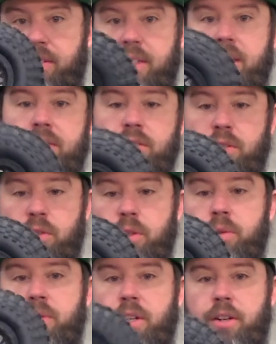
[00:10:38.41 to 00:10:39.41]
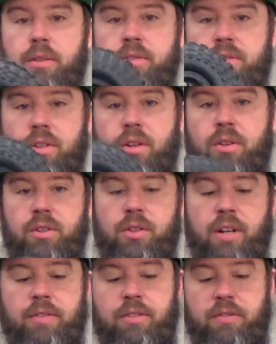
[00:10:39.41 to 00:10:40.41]
These are glued though, so you
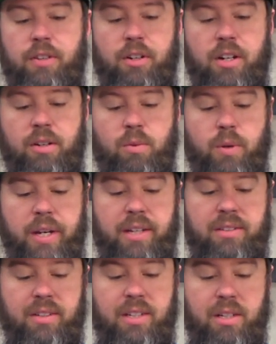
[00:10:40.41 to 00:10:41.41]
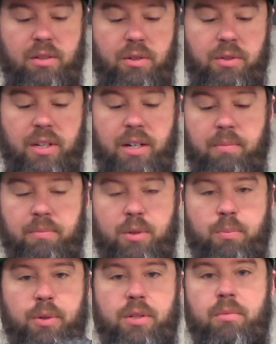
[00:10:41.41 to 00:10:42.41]
have to figure out a way to deglue them to
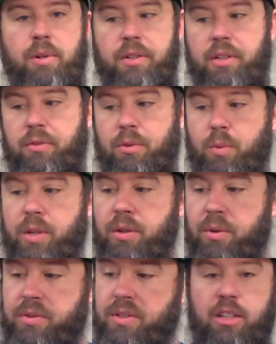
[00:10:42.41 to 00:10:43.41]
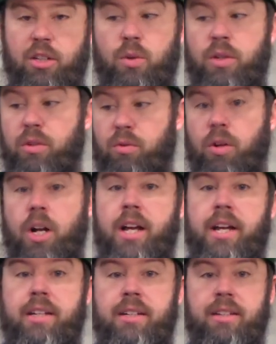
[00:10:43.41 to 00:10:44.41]
put them on different wheels. You can
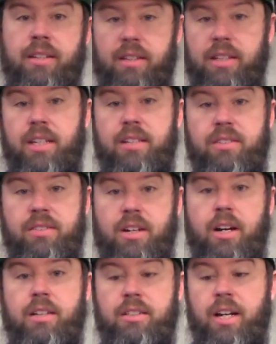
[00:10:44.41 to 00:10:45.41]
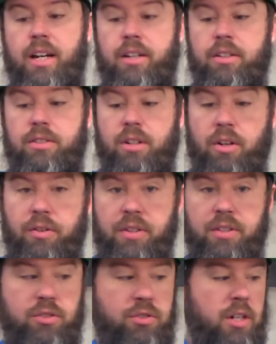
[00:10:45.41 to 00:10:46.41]
run these stock tires on
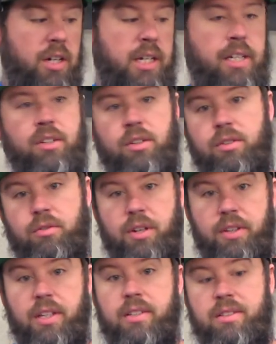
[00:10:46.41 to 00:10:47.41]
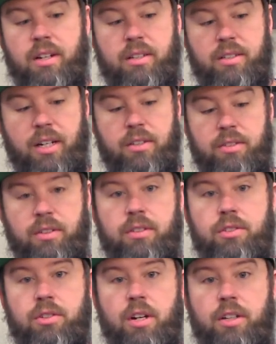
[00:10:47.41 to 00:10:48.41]
this truck and you can run these stock tires on
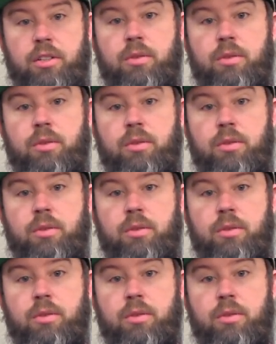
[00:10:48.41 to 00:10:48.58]
this truck.